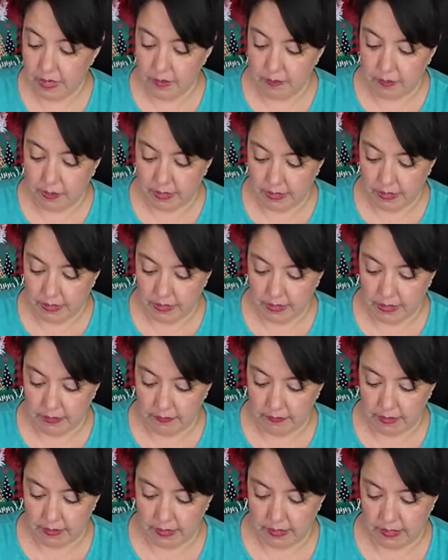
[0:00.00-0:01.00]
Part of the stuff
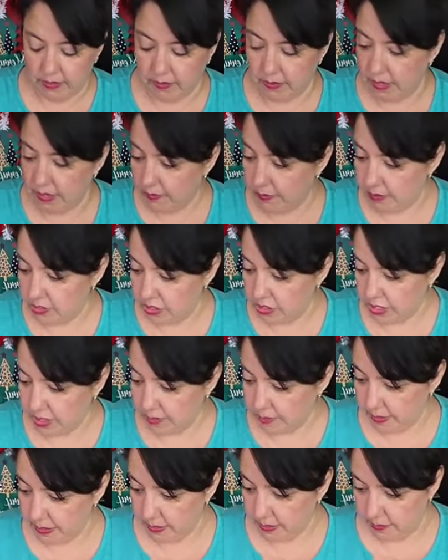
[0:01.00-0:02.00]
that Sarah and I went
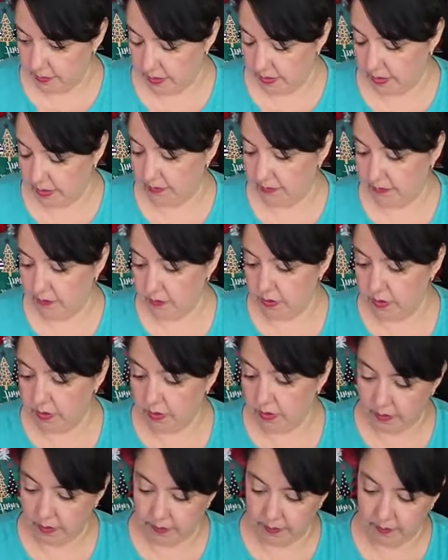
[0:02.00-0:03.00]
shopping at Market
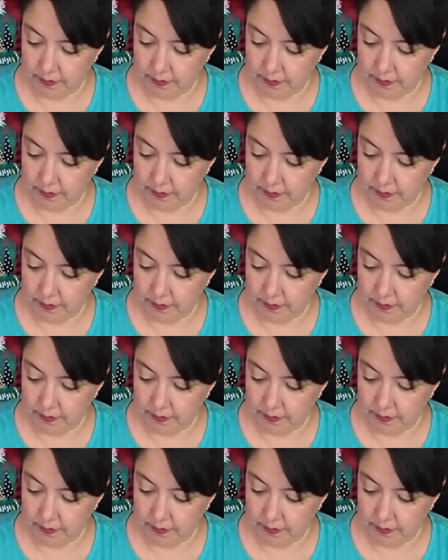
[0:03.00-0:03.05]
for.